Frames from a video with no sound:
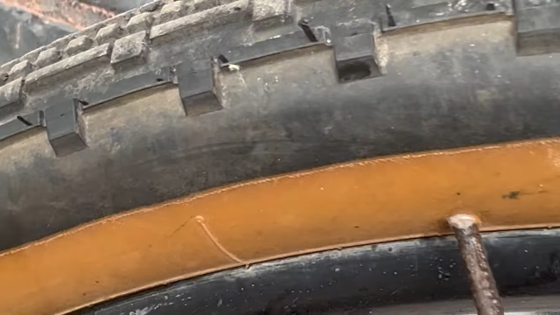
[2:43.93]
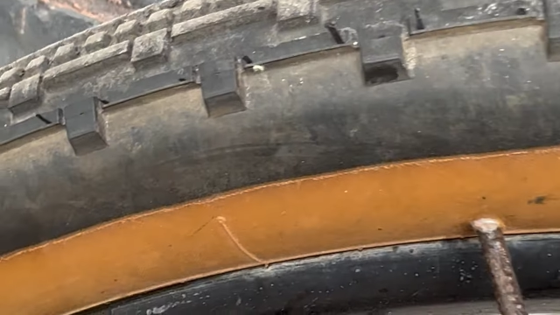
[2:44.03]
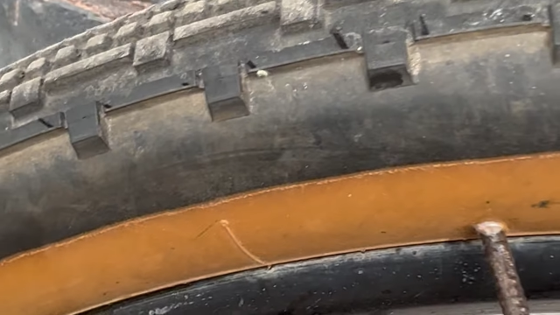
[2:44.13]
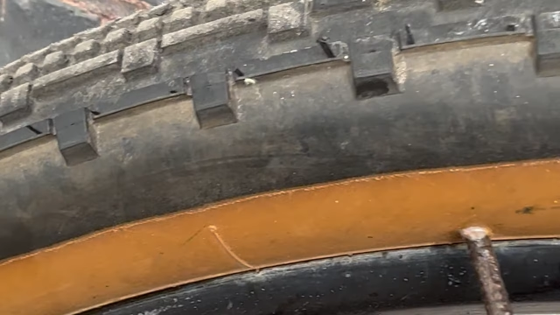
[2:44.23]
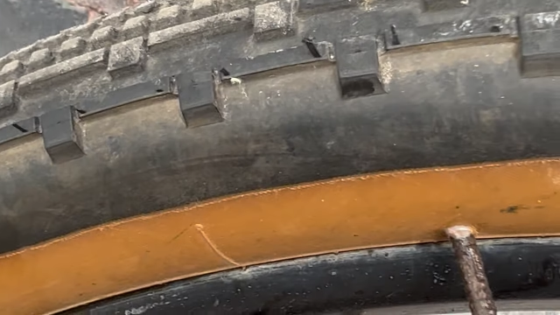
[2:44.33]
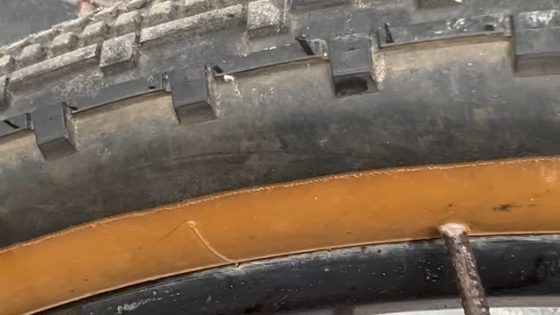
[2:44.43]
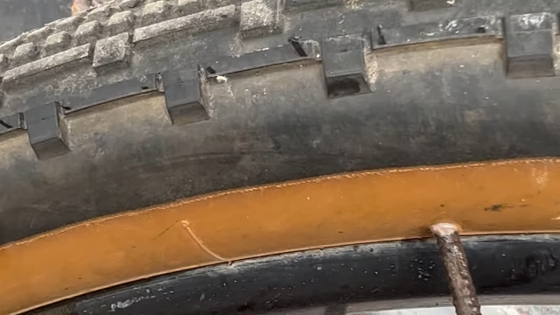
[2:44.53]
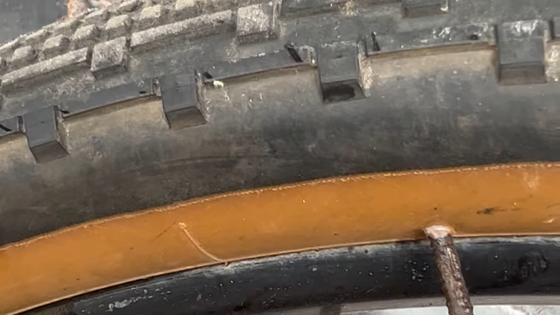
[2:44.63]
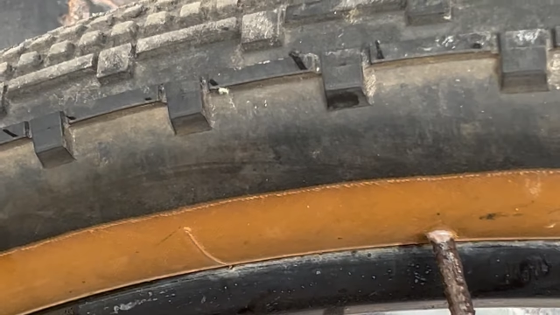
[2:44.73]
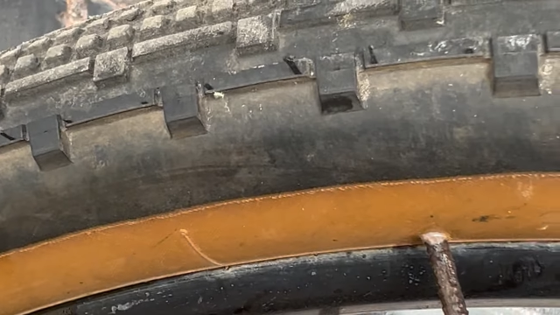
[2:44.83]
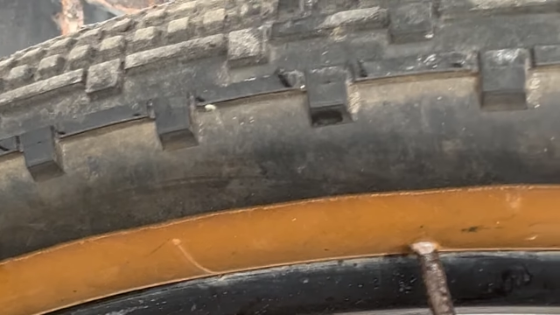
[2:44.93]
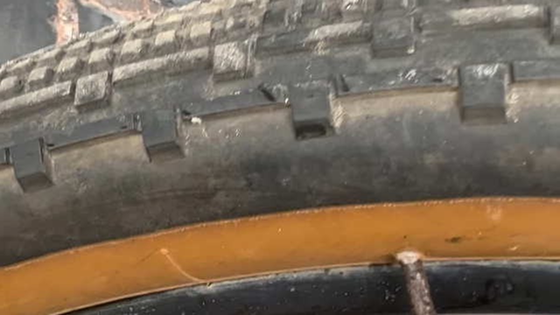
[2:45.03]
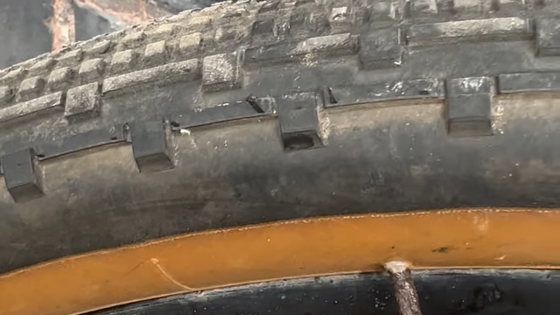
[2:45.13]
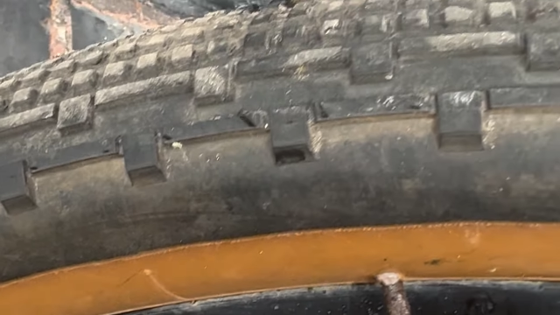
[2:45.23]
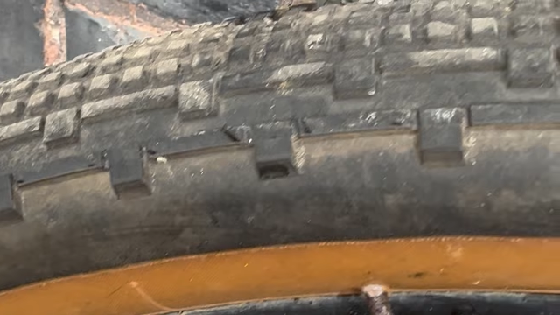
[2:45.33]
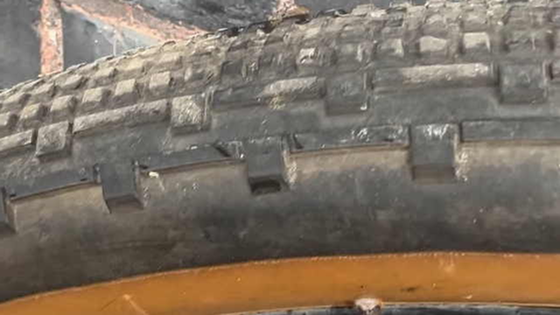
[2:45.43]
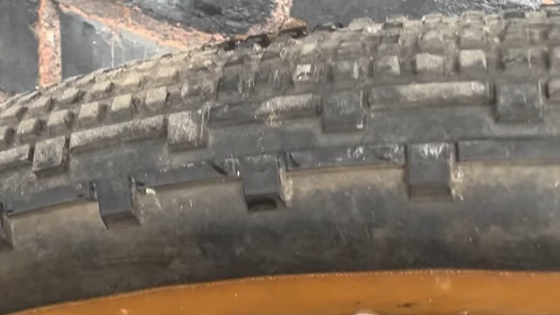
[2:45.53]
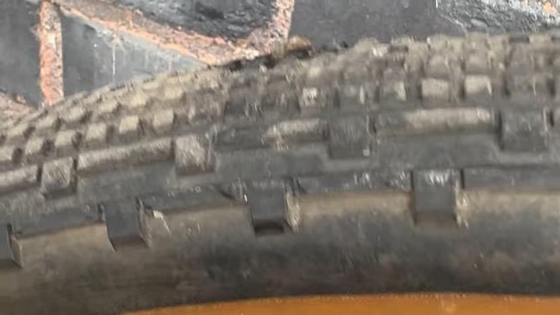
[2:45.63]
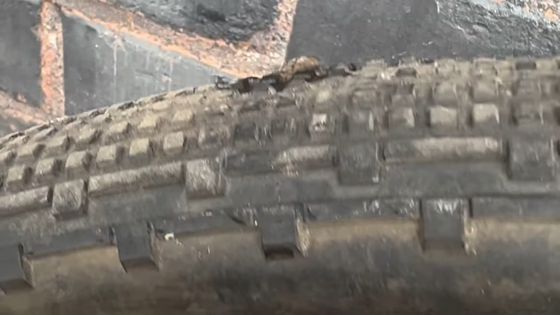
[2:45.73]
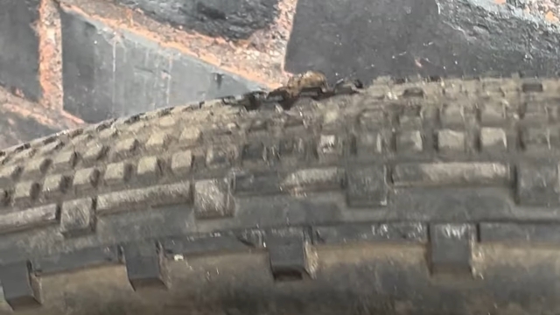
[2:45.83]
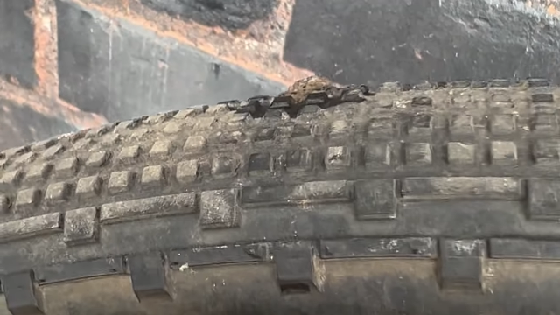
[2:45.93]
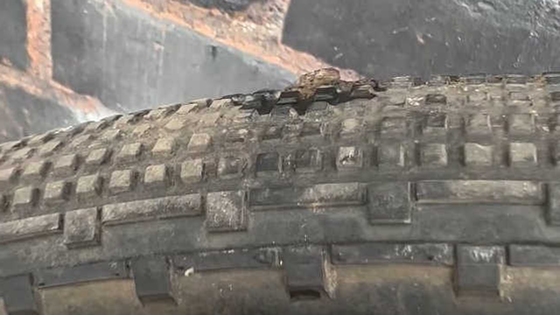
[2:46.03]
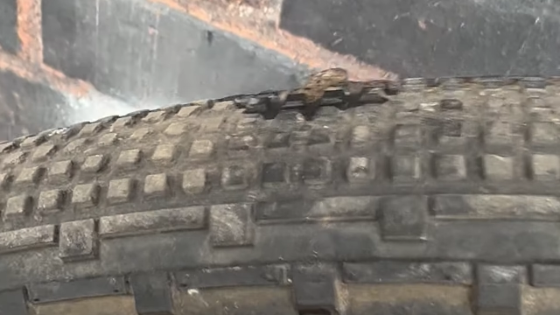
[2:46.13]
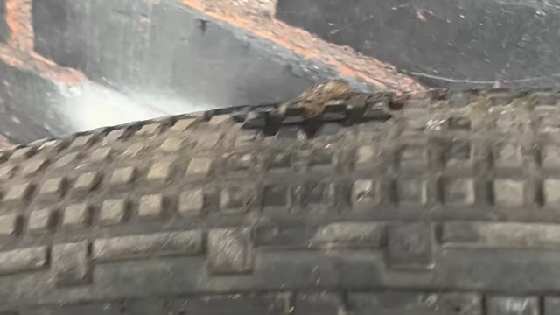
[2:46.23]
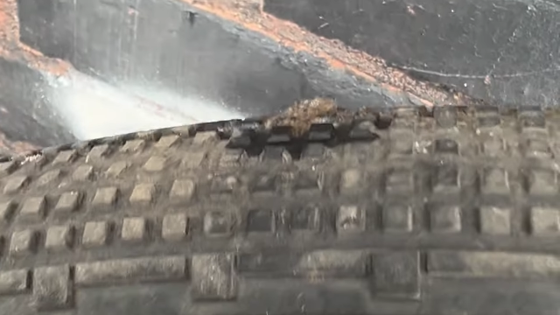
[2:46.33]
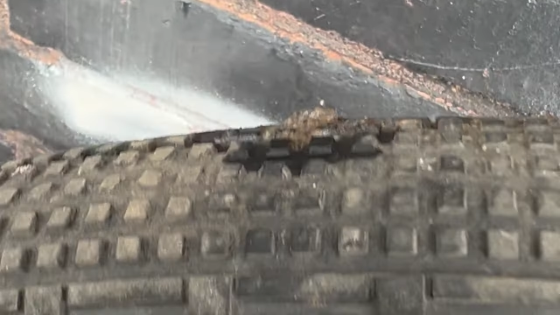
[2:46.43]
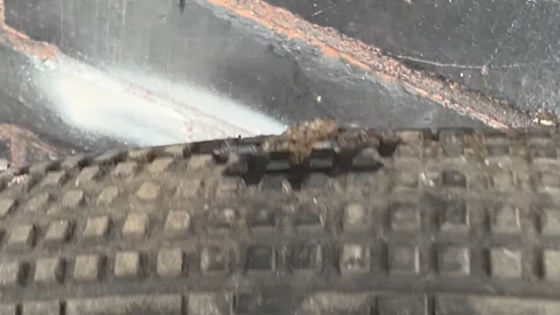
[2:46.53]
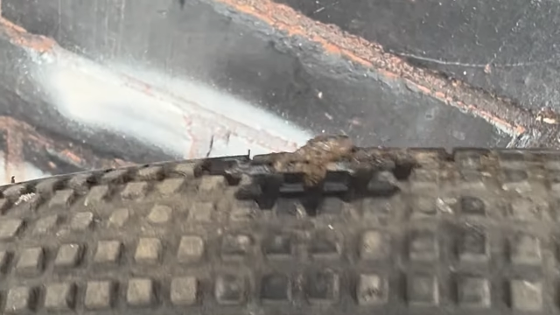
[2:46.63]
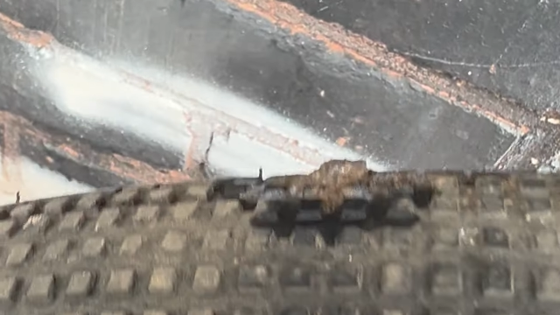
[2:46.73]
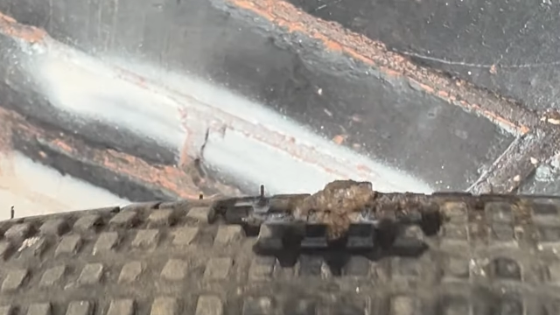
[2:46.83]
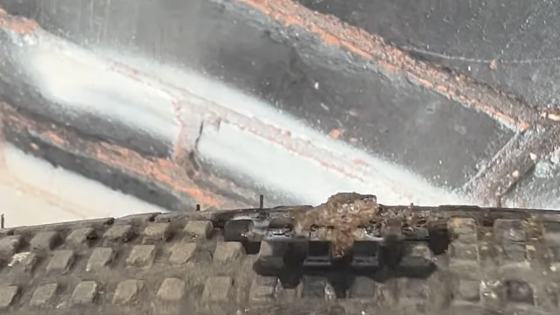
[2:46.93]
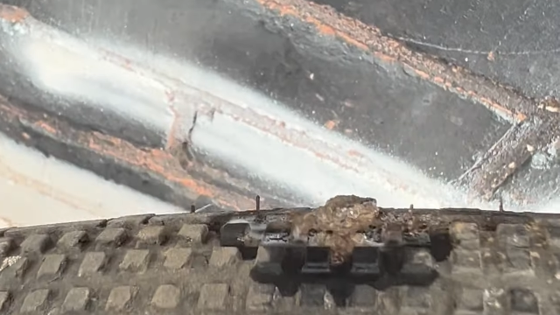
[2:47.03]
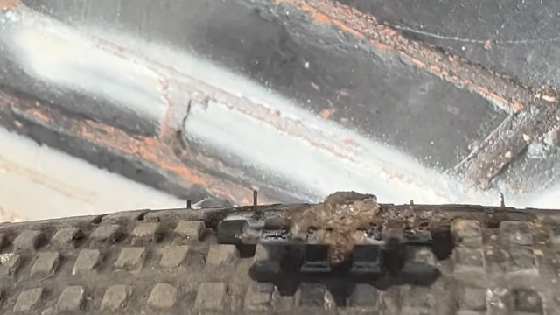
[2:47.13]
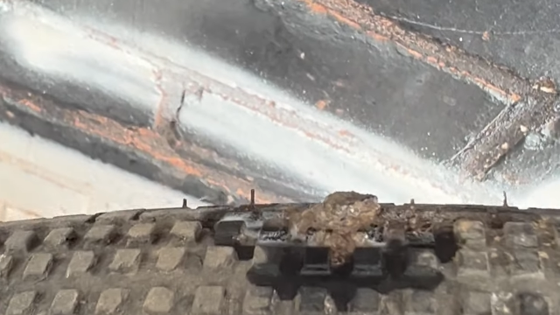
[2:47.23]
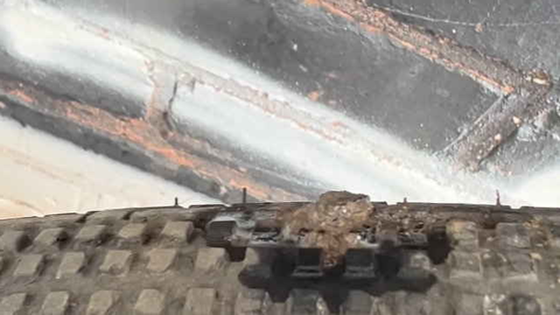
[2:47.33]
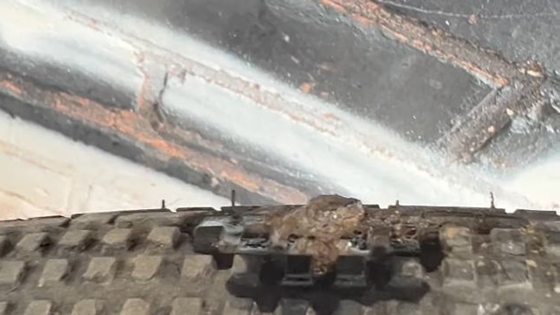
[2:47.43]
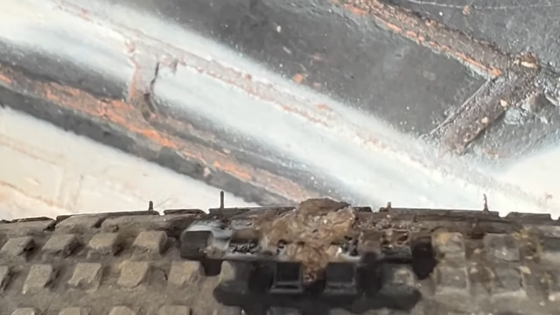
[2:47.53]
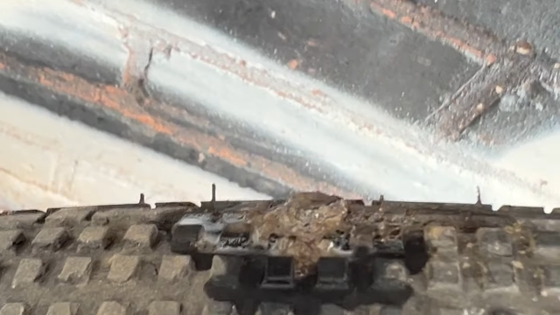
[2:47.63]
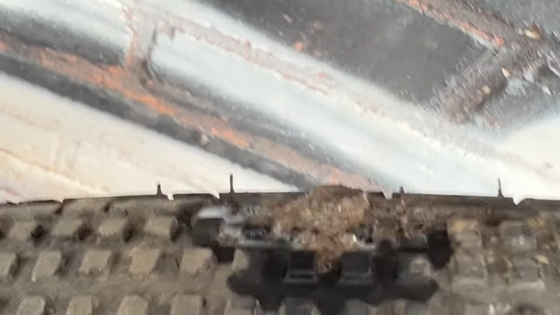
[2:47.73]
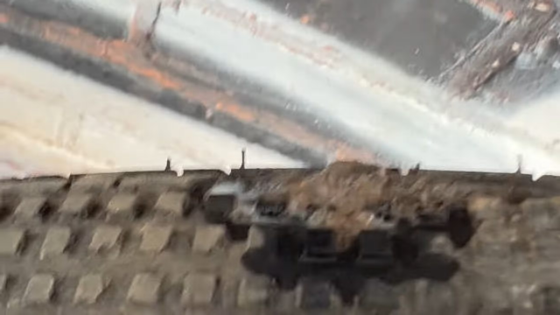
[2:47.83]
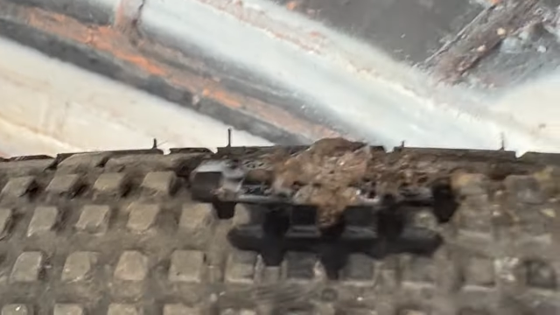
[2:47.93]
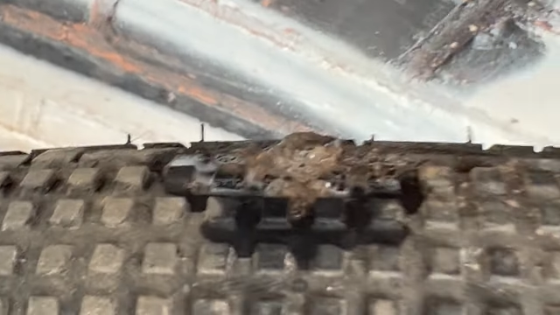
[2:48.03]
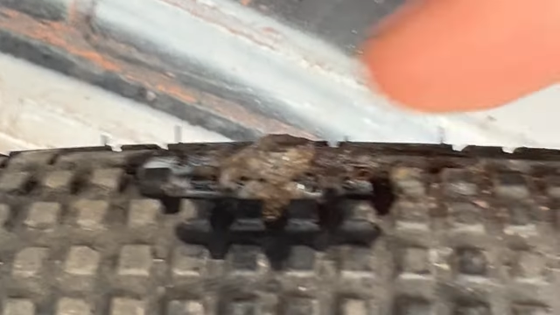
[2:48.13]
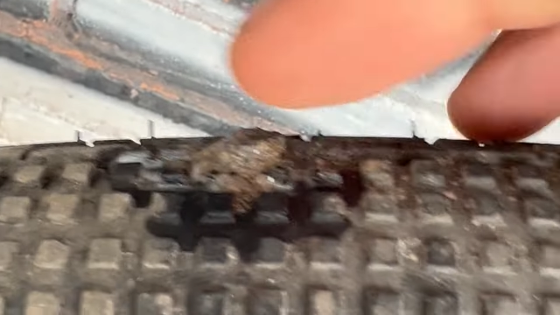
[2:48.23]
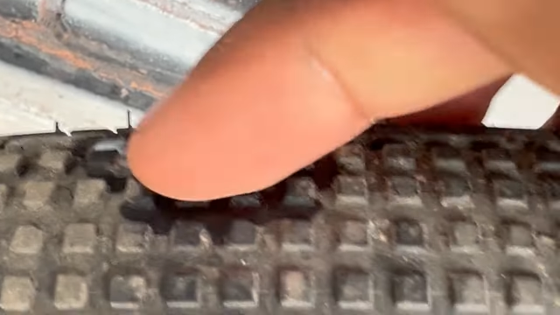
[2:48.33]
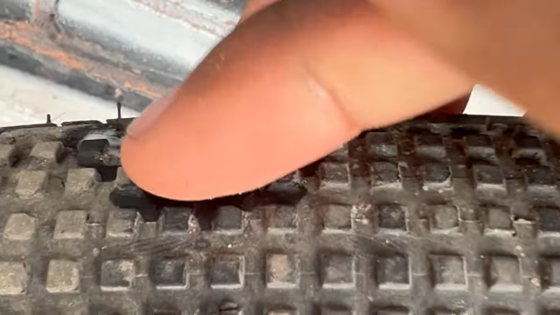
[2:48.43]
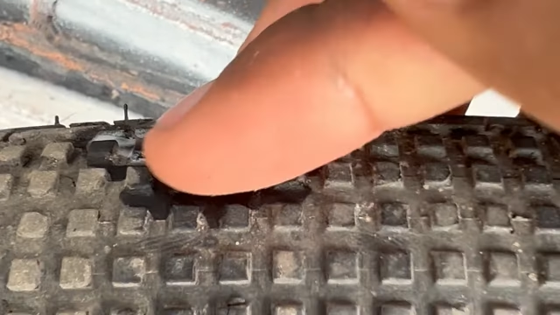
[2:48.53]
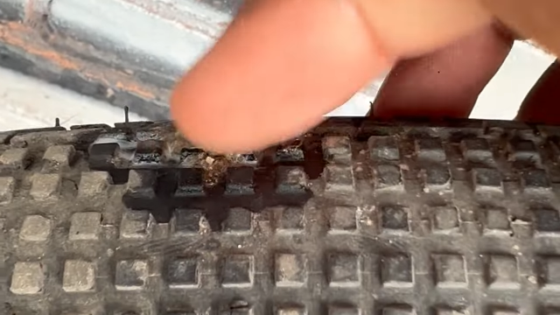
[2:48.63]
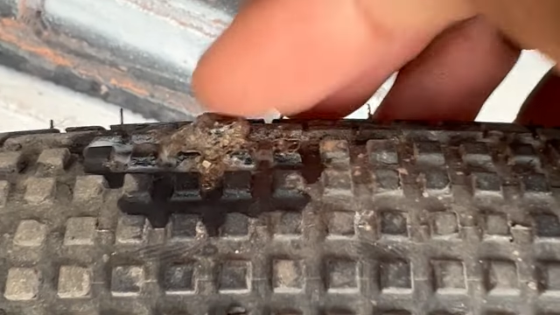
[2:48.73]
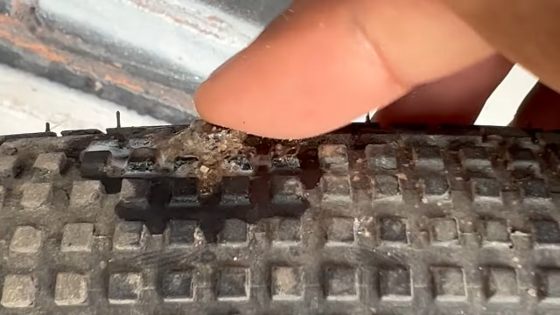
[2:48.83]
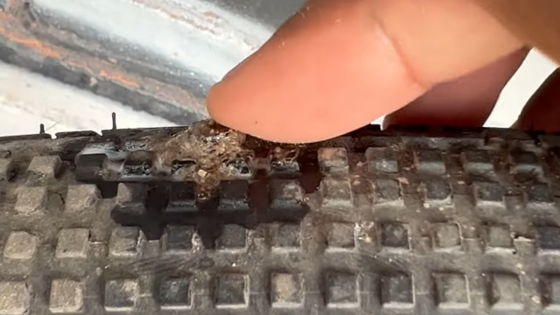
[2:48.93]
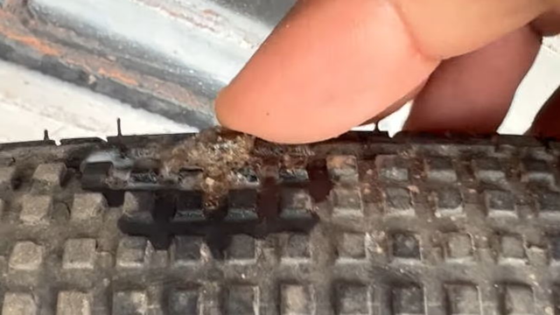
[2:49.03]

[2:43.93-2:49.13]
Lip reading: Nobody's mouth can be seen.